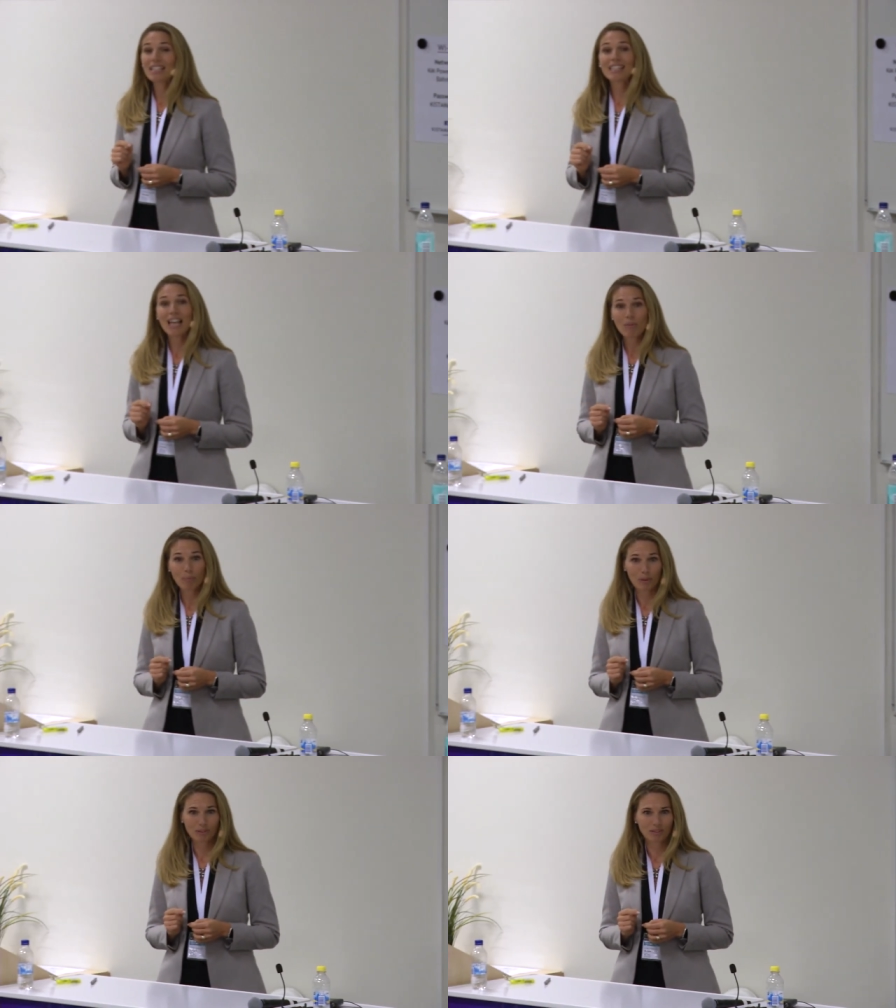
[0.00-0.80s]

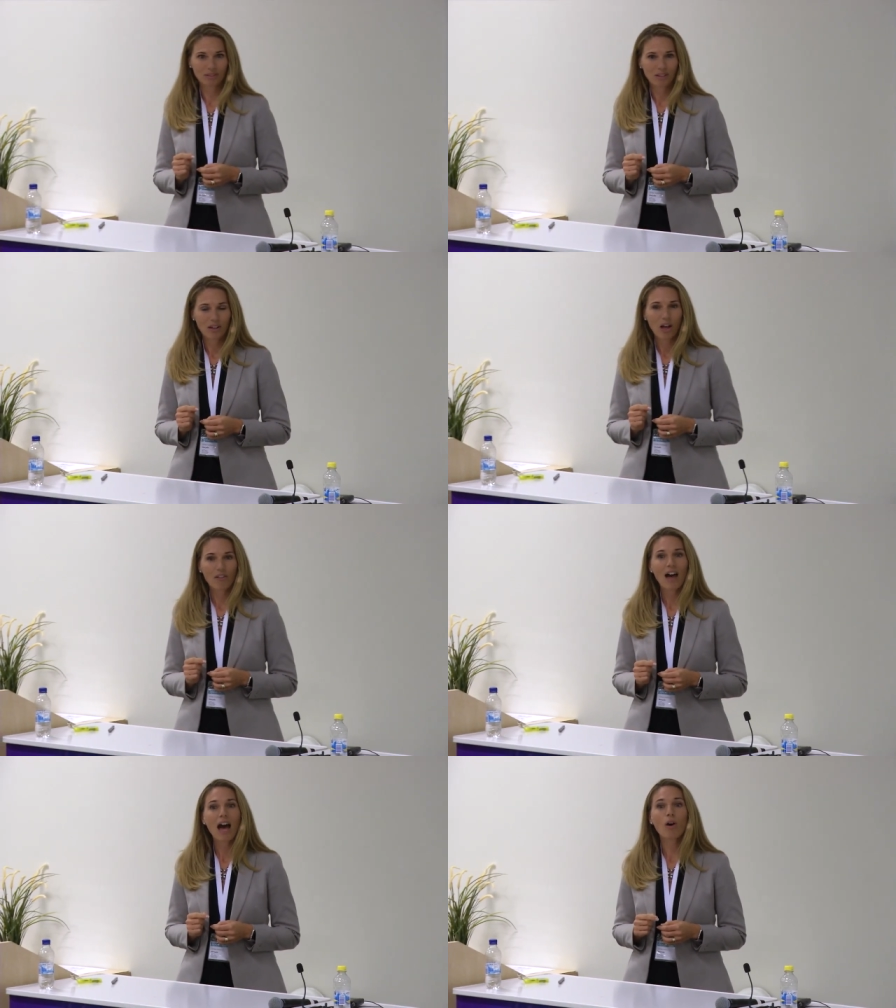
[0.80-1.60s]
example
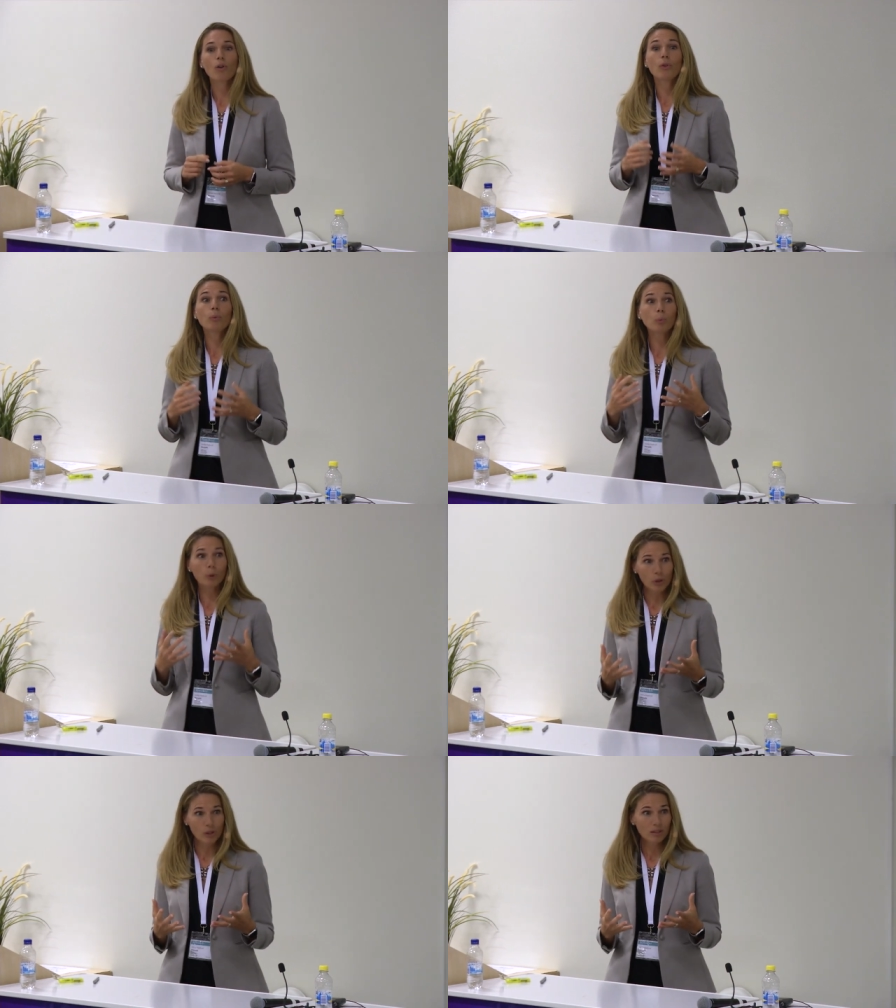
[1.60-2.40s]
of how the
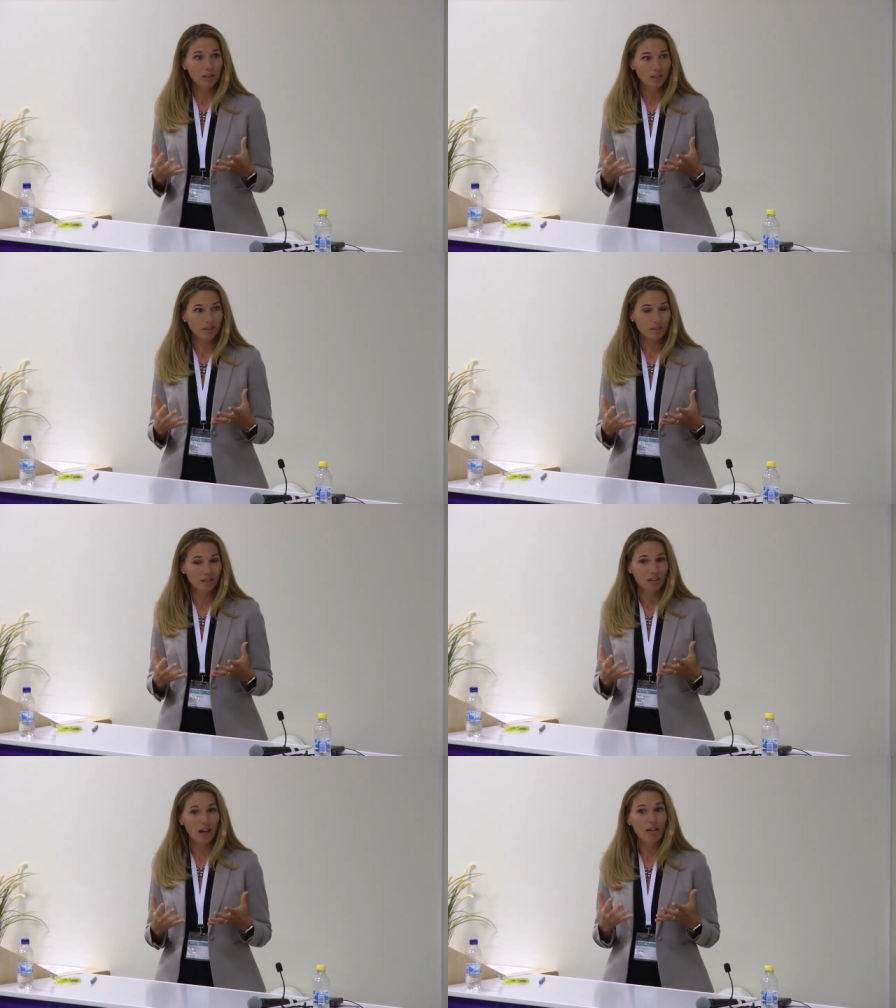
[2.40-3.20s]
world
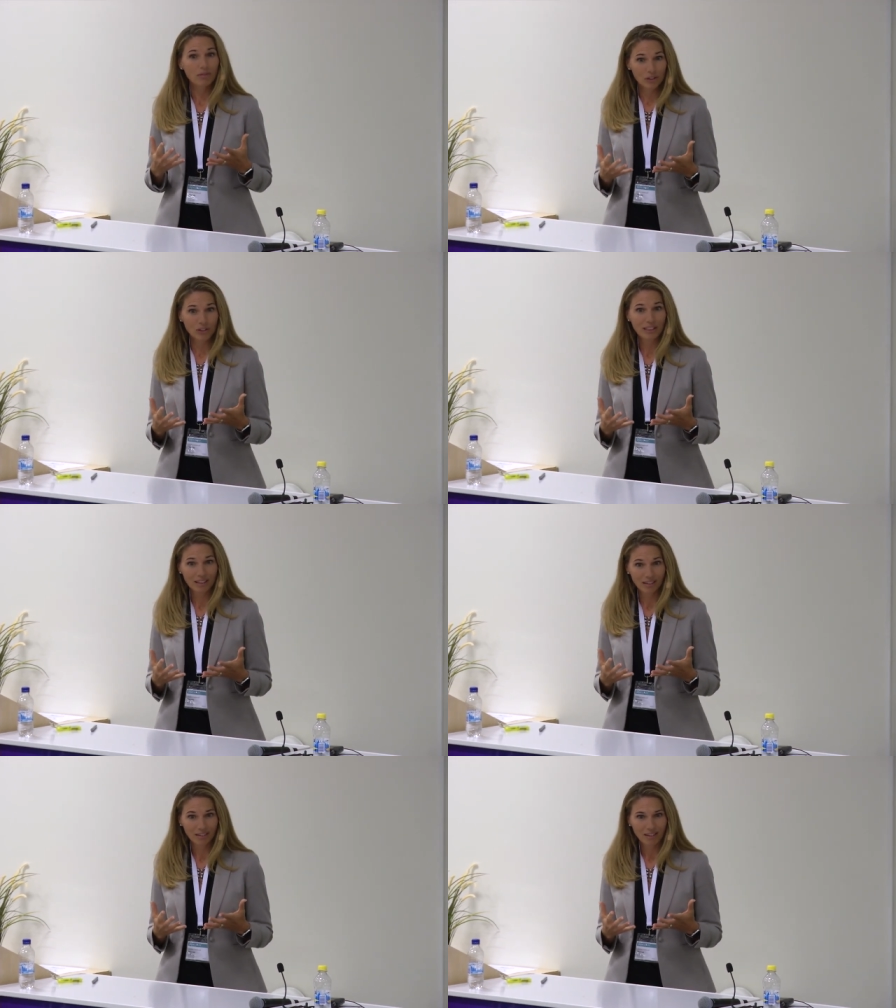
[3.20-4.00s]
of
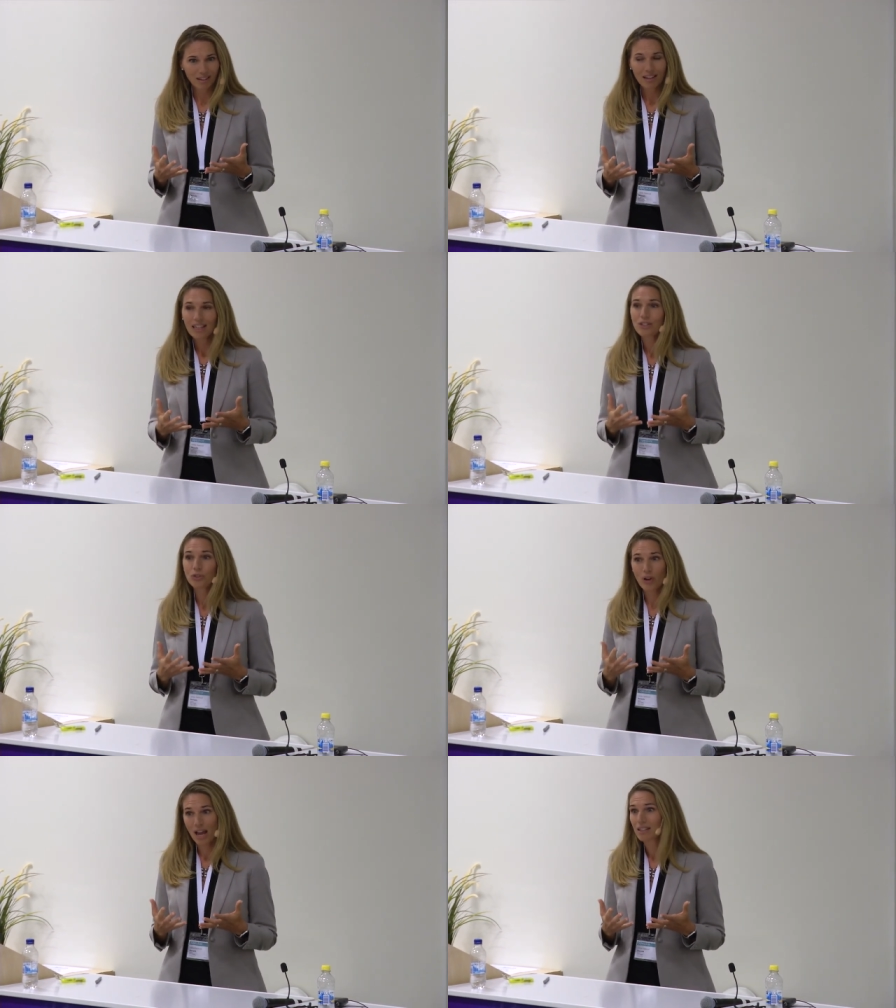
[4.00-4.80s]
learning is
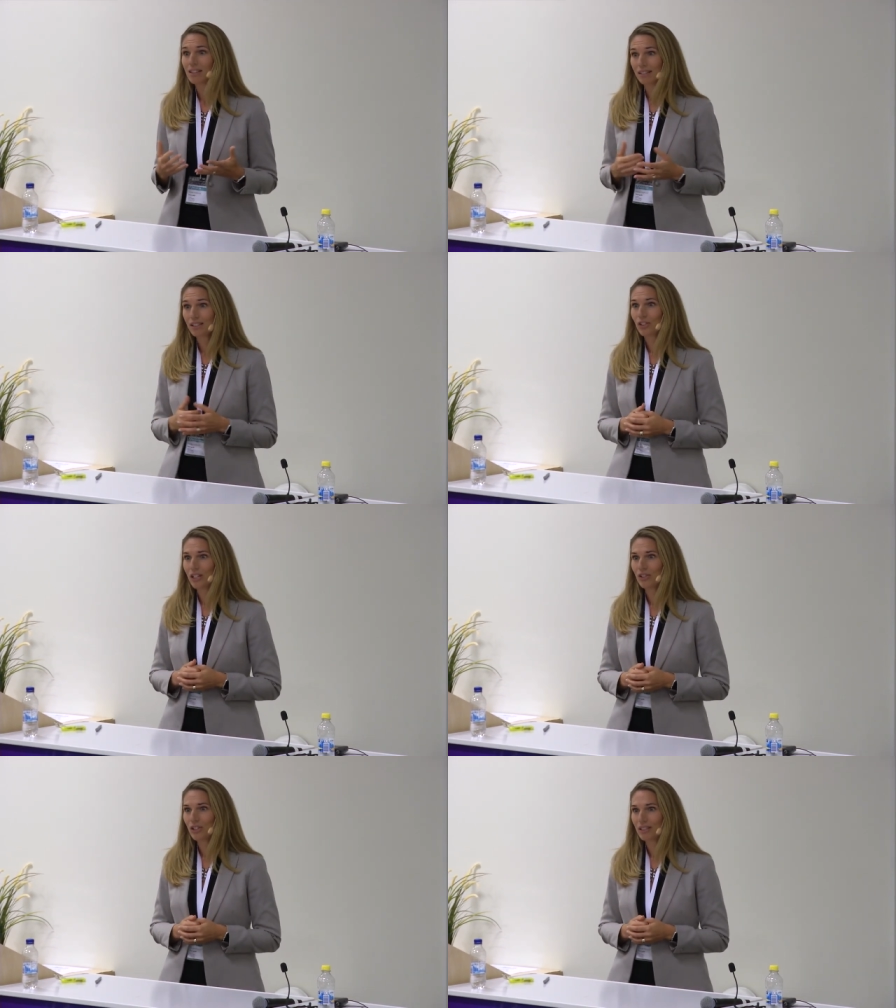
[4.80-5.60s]
drastically
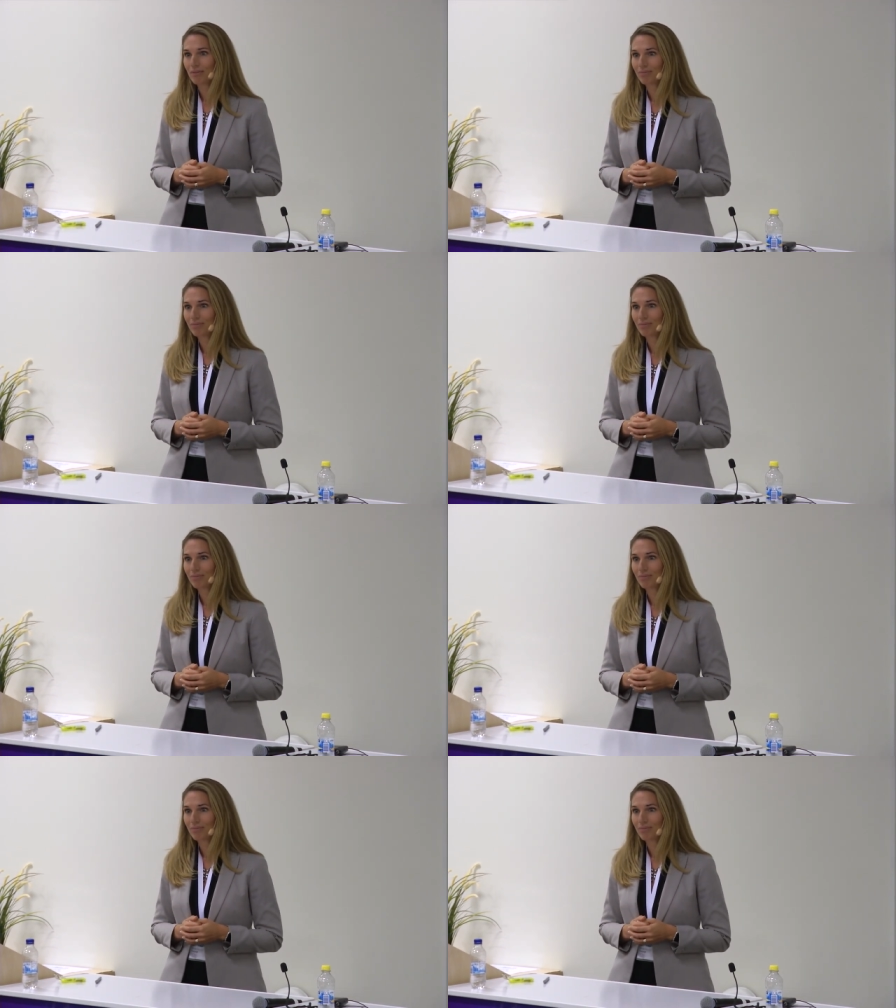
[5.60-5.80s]
changing.